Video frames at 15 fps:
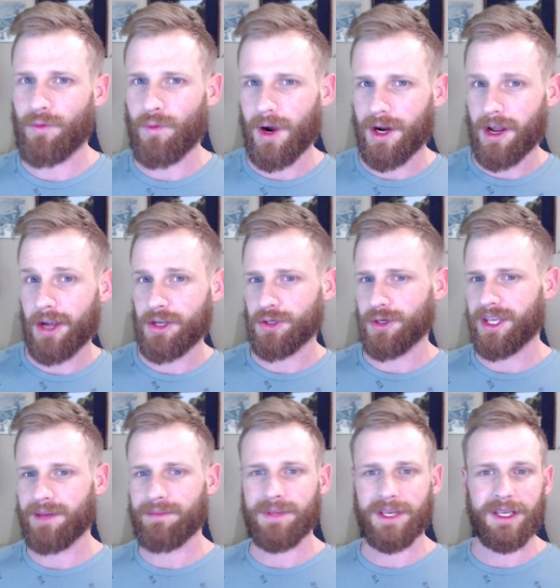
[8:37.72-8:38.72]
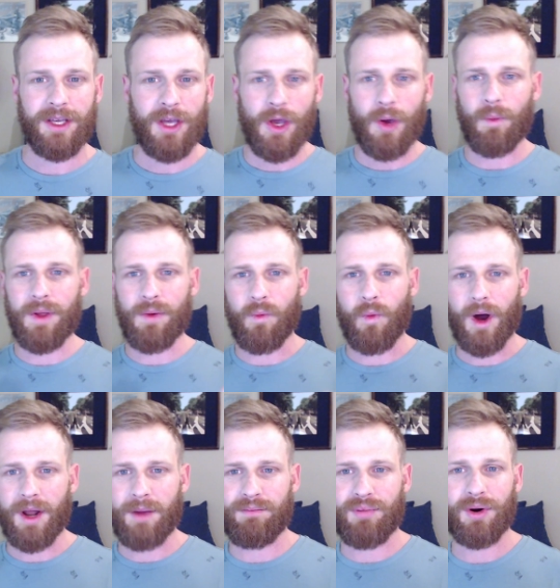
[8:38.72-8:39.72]
of what country can be we
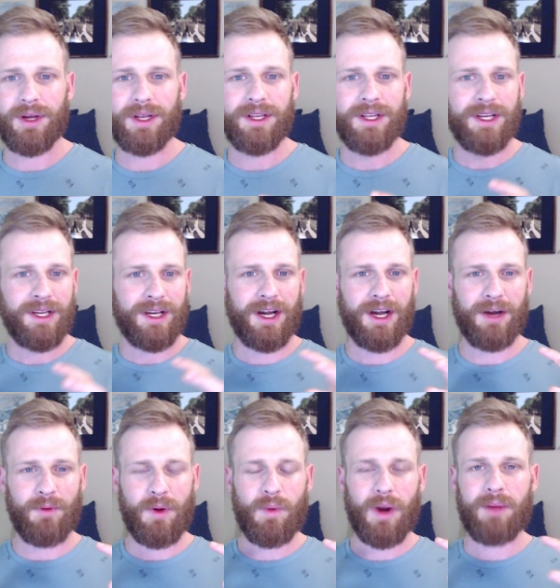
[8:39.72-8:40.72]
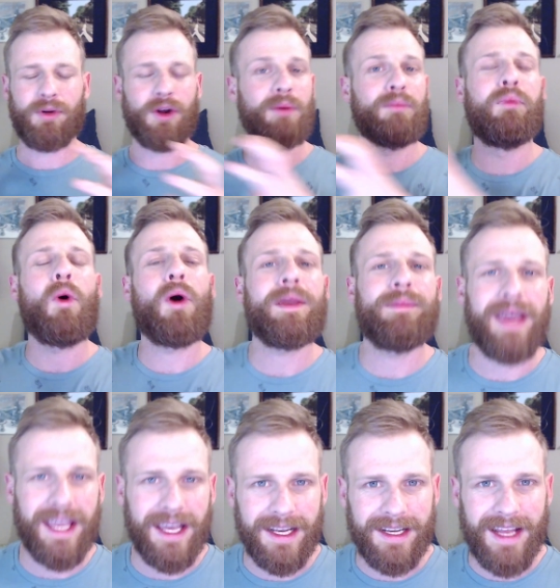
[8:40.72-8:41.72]
want to put uh, we want to put a boy
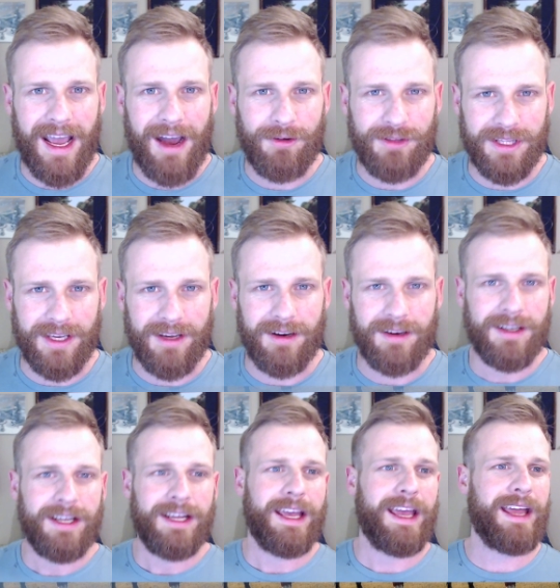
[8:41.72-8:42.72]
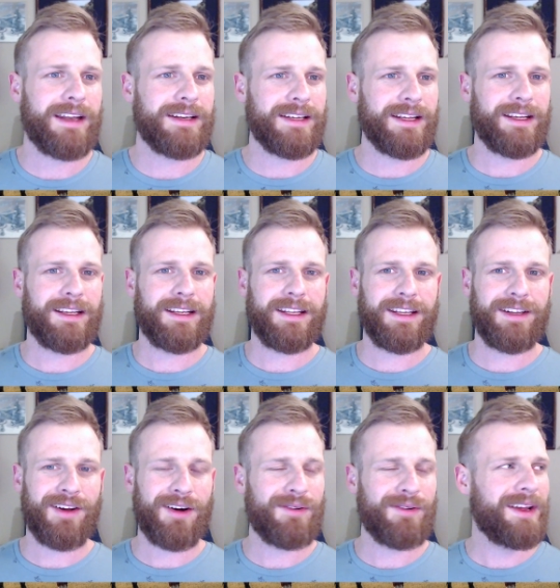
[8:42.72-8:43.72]
band out there and you
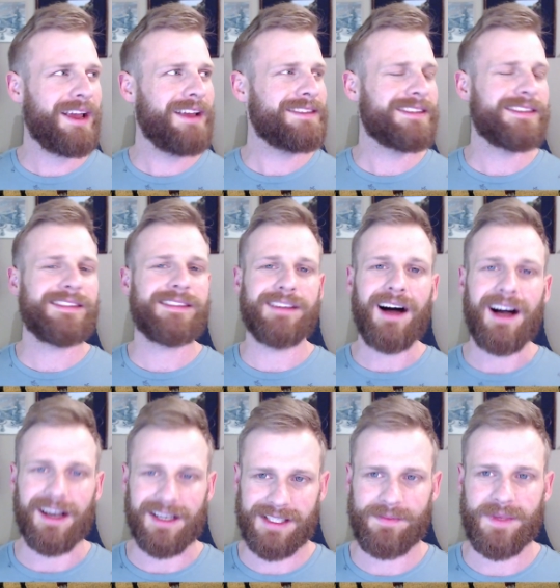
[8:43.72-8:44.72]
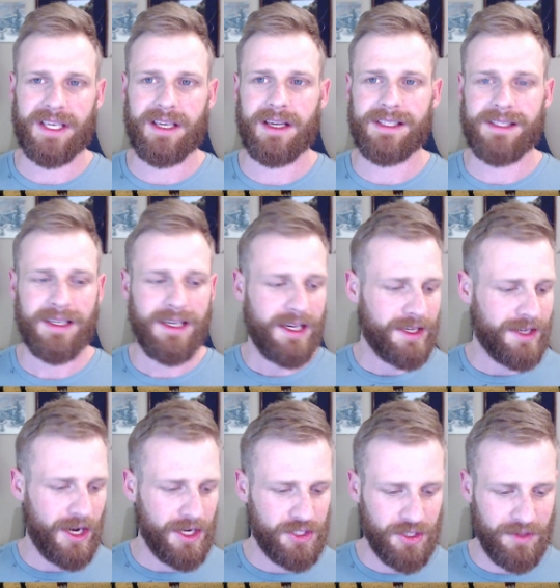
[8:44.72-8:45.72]
know it sucks because
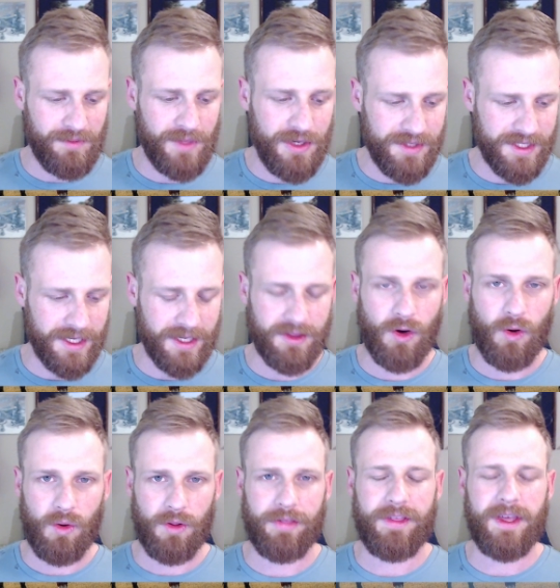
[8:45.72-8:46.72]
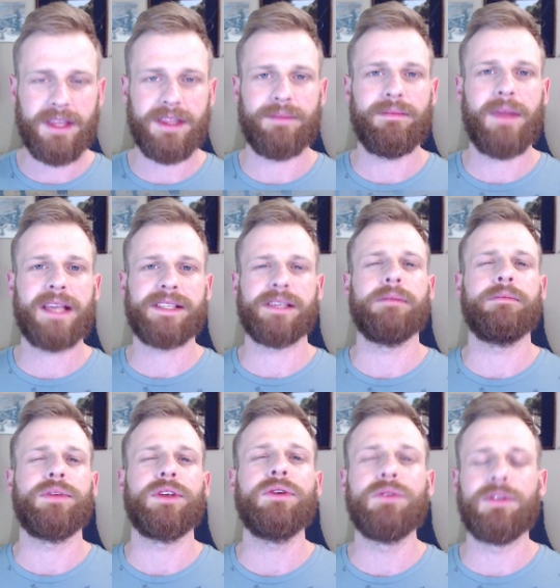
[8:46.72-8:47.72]
country music the whole thing that makes it
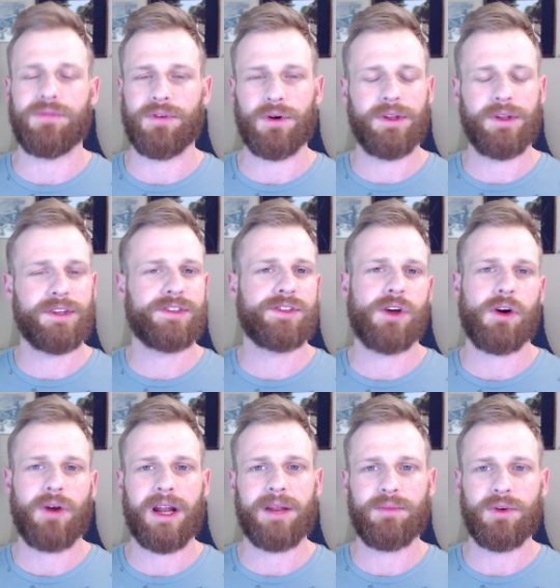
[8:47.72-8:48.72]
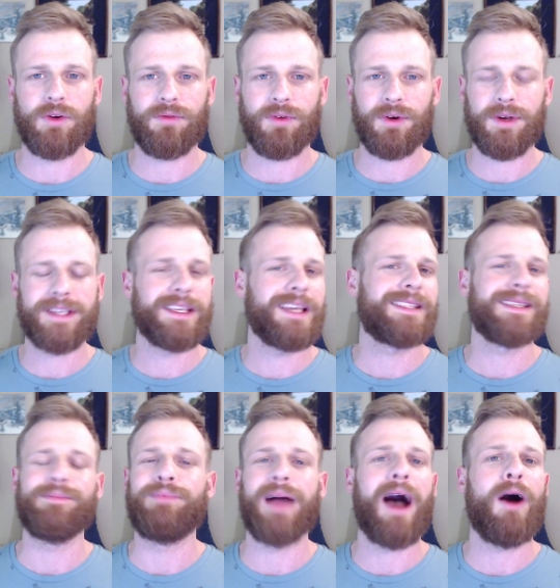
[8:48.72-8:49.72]
beautiful and the songwriting beautiful is it's
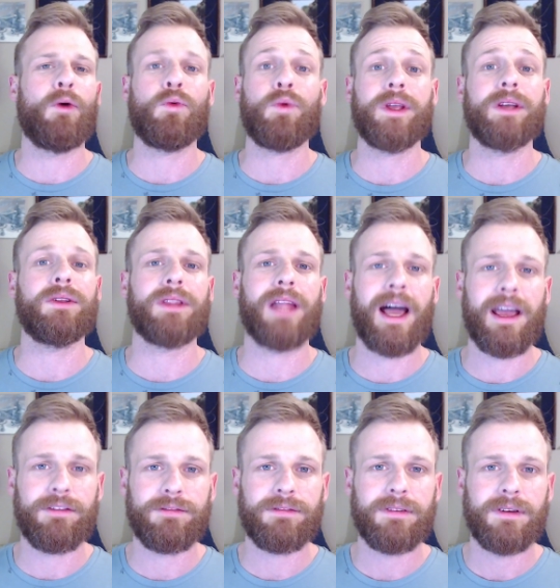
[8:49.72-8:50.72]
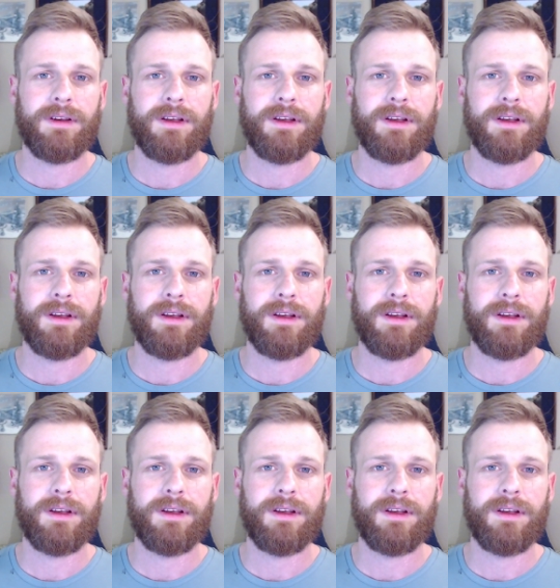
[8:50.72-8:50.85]
about real life